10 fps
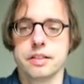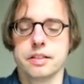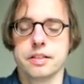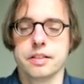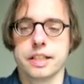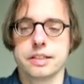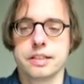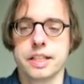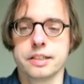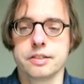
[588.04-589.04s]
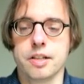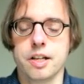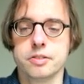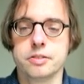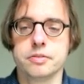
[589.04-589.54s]
that's the thing. So how
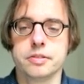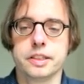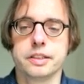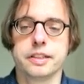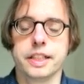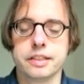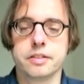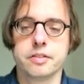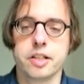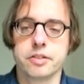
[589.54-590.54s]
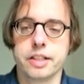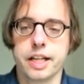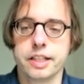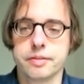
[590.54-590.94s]
do we get to know k?